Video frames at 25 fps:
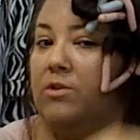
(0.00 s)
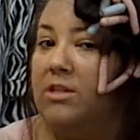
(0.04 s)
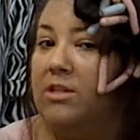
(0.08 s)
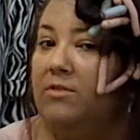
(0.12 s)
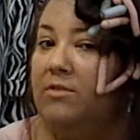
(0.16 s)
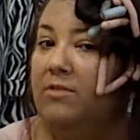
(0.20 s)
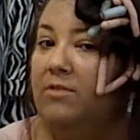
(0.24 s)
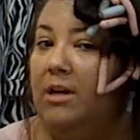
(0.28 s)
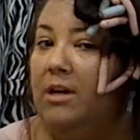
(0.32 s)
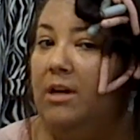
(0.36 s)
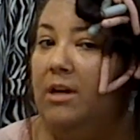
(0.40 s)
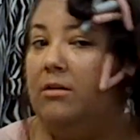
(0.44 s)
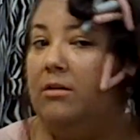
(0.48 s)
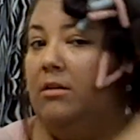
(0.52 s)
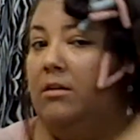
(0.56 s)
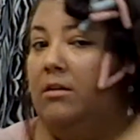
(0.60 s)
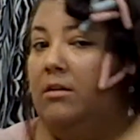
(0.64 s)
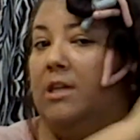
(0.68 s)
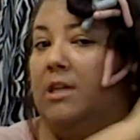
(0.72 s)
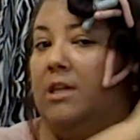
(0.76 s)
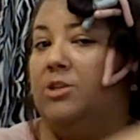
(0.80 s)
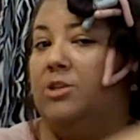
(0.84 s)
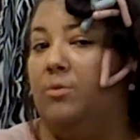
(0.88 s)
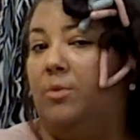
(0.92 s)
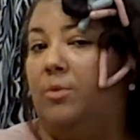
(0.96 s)
of hair
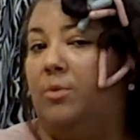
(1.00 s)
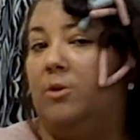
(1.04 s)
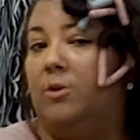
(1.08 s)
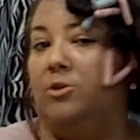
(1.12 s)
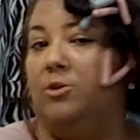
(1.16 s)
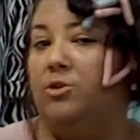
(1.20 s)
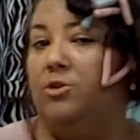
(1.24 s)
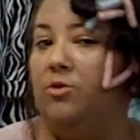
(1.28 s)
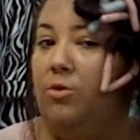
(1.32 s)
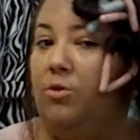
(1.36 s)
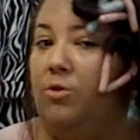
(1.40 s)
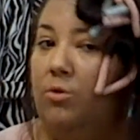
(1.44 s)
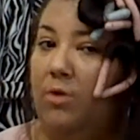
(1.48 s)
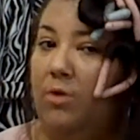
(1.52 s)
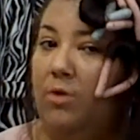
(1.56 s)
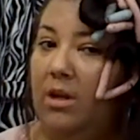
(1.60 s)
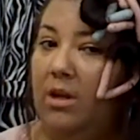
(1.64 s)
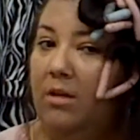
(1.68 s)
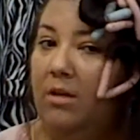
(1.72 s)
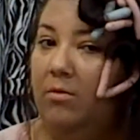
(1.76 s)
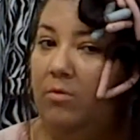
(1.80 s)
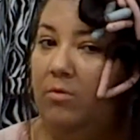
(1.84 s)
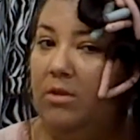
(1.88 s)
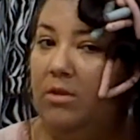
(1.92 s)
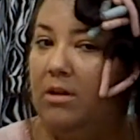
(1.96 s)
as opposed to
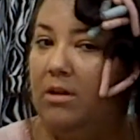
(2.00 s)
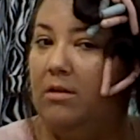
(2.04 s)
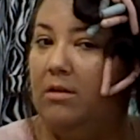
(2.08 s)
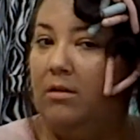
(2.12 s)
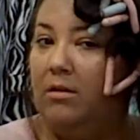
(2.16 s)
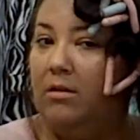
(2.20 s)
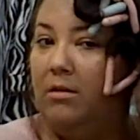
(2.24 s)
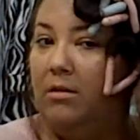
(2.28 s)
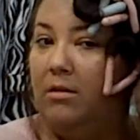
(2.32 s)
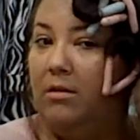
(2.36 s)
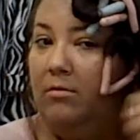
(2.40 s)
3 with a